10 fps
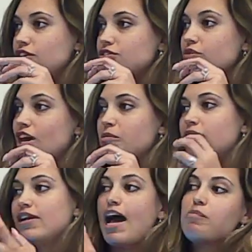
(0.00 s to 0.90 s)
is okay, but
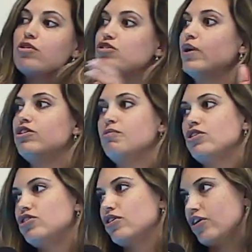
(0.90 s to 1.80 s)
an apple is way too much
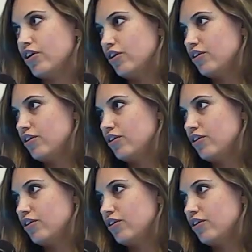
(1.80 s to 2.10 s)
sugar.